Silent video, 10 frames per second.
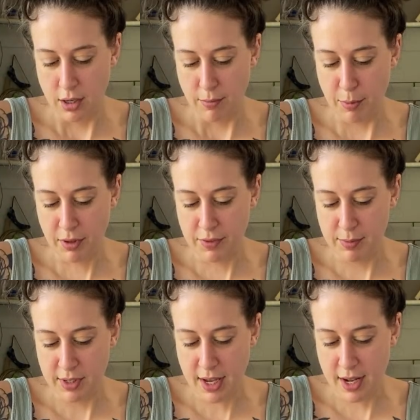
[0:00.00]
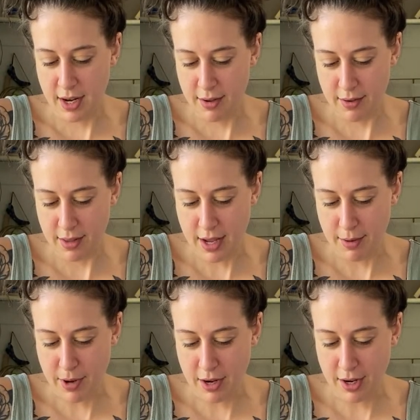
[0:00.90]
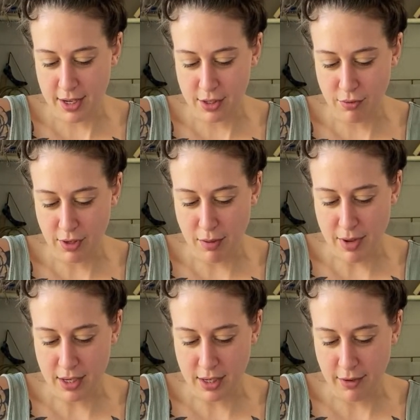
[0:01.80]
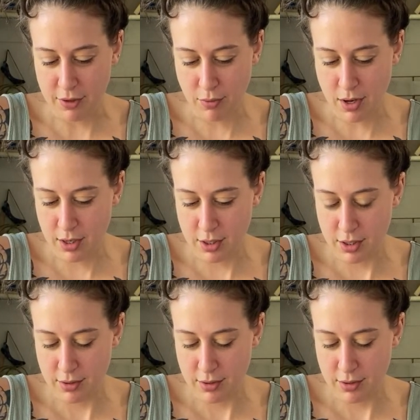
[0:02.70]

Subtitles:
People have said that pottery is really meditative to watch.